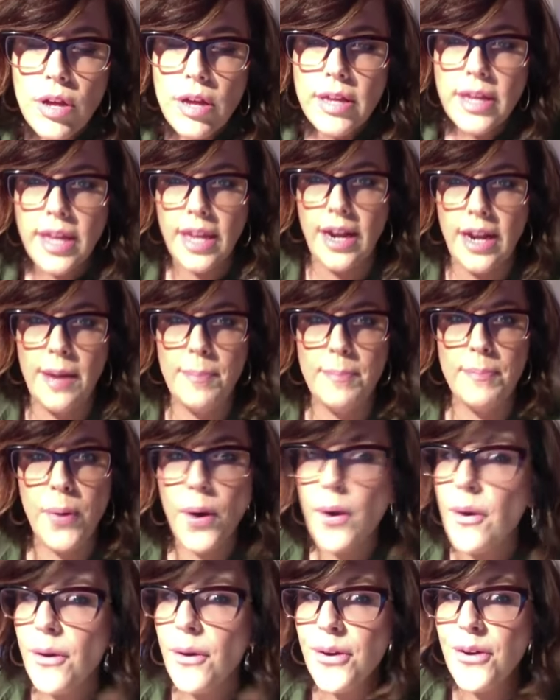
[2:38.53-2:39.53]
Can I
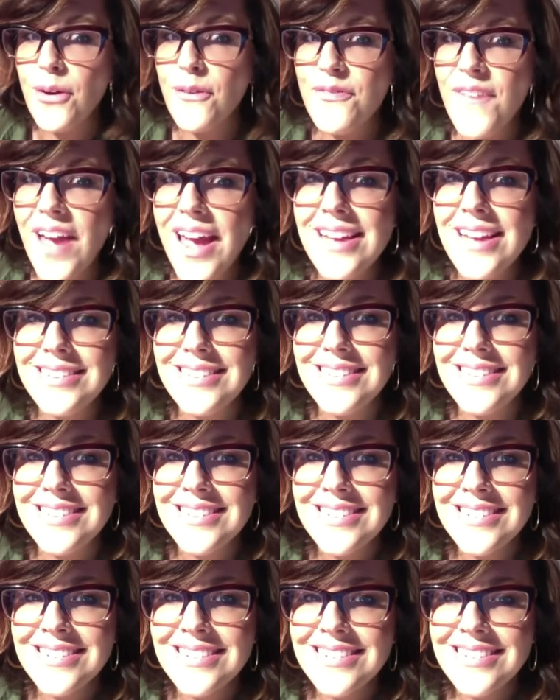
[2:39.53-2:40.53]
borrow your face?
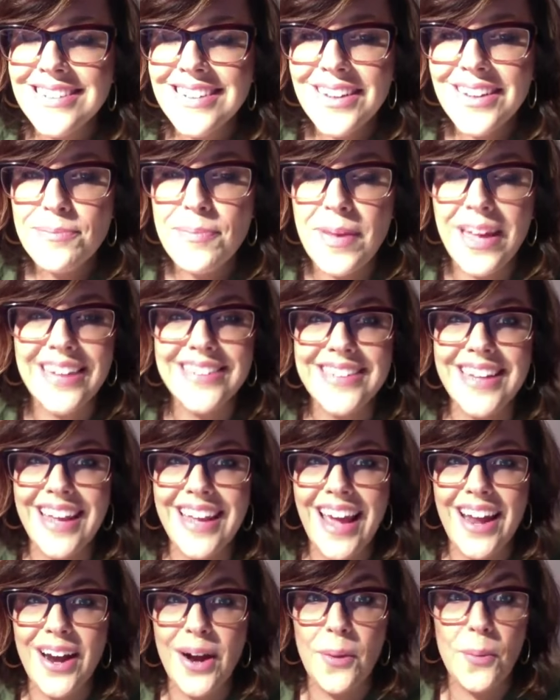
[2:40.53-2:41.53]
Because I
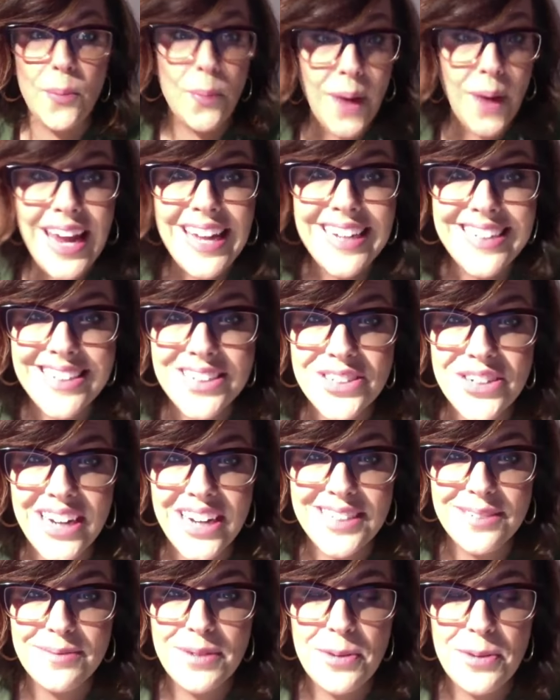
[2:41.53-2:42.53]
cannot wait to try
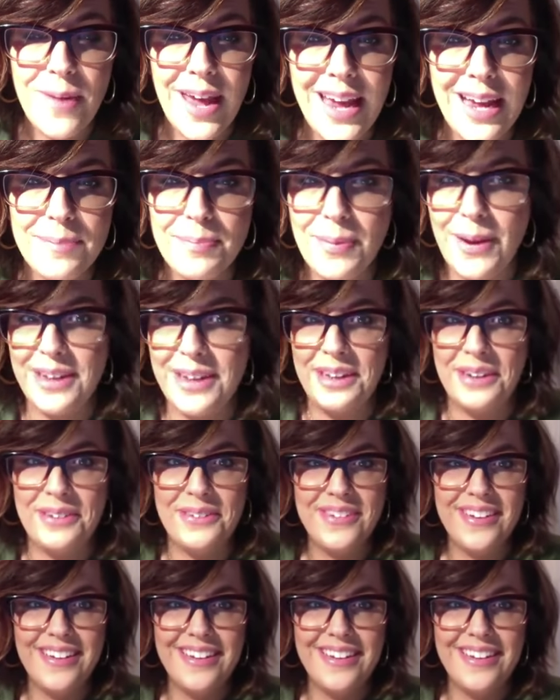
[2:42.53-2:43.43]
some new makeup on you.